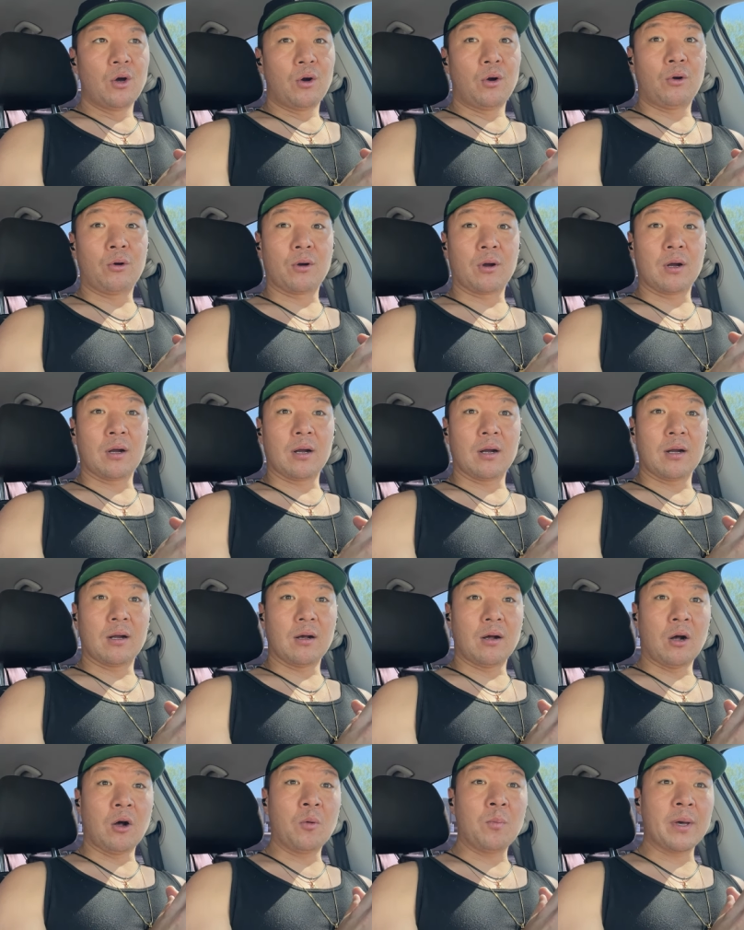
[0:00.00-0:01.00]
Or,
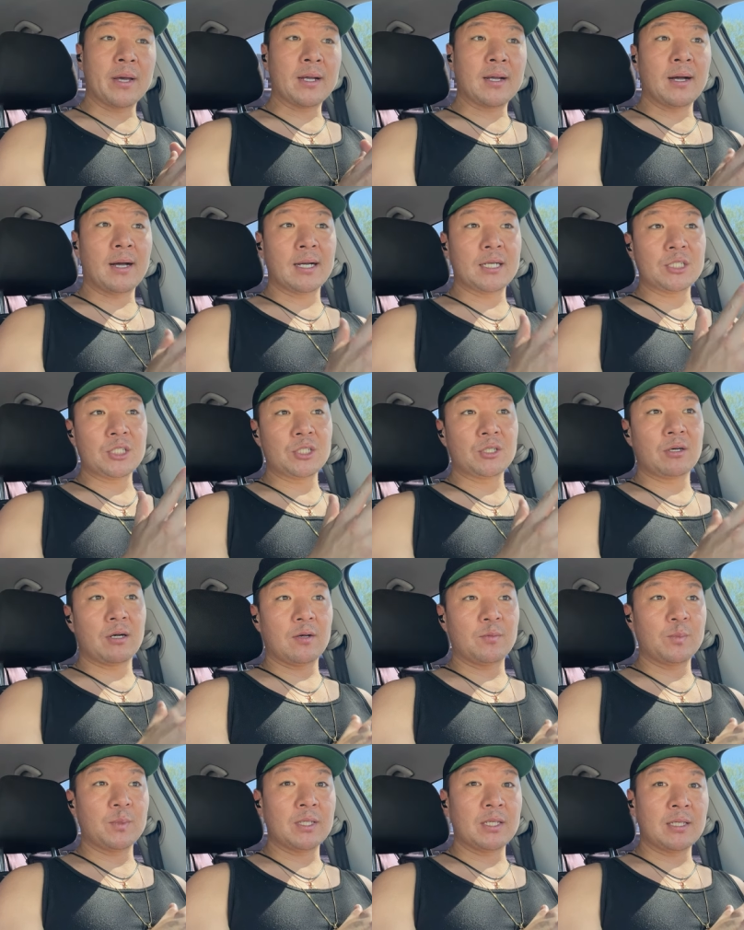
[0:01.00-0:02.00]
oh my gosh, you know,
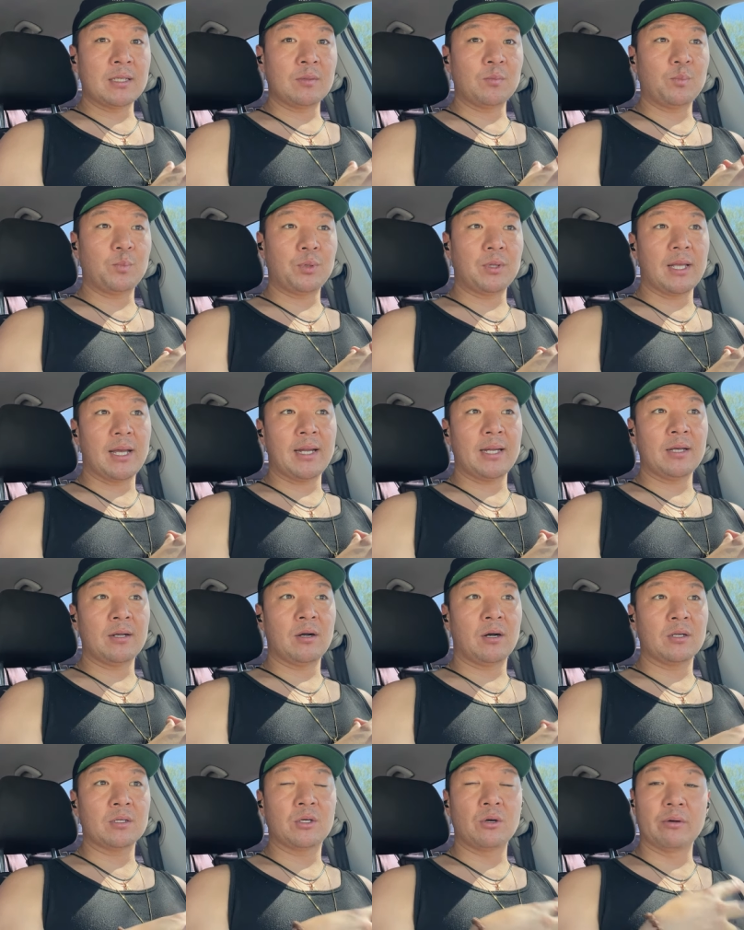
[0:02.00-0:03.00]
I've been planning
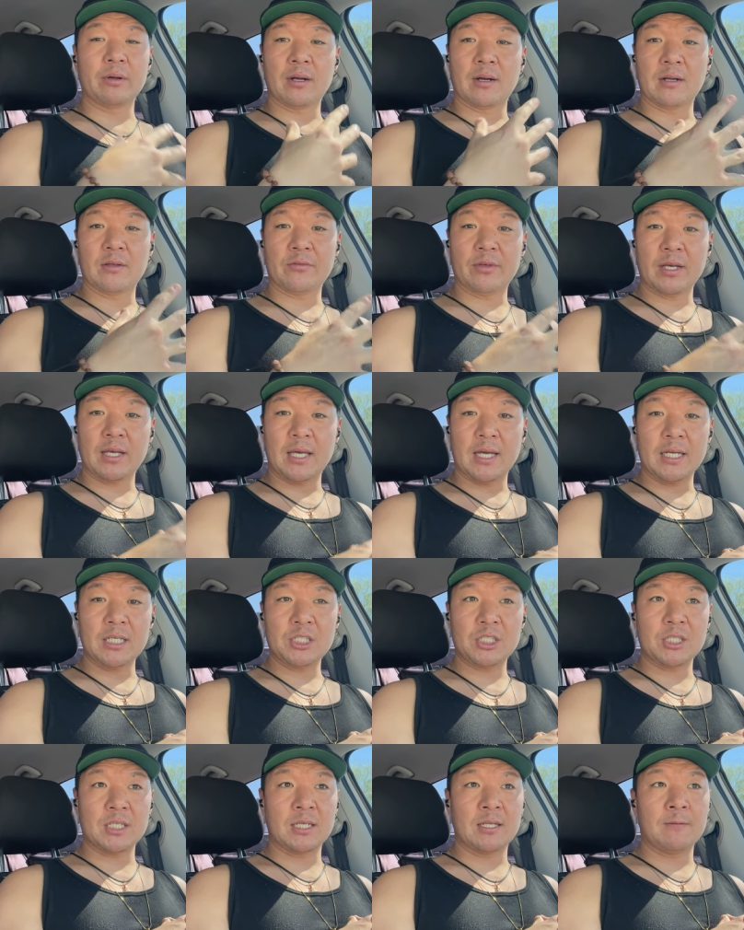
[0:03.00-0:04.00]
on going on a
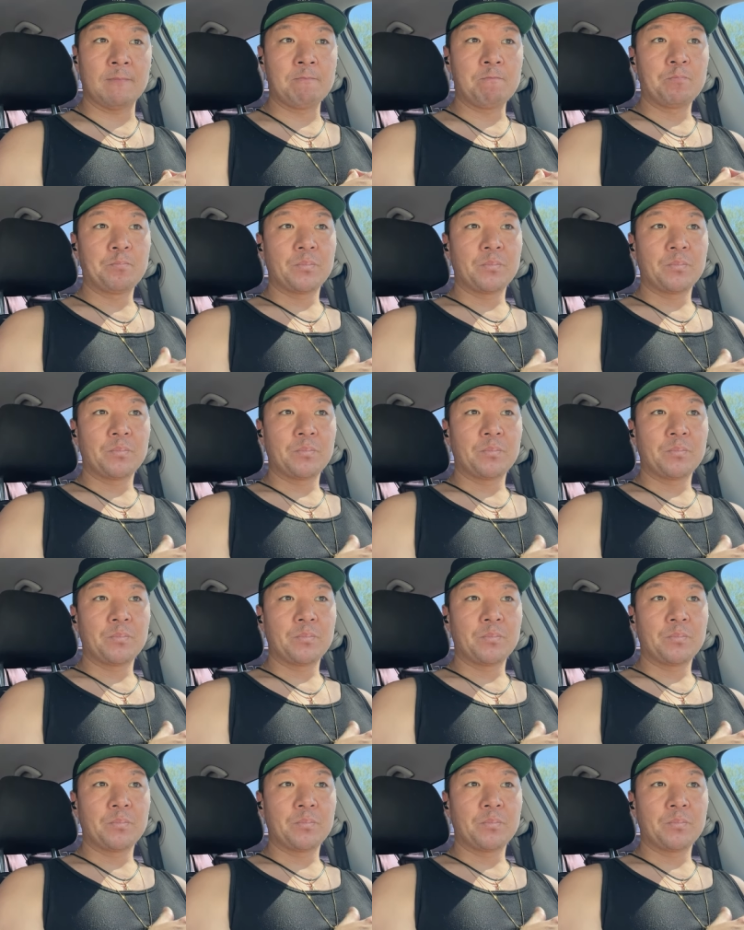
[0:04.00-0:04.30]
vacation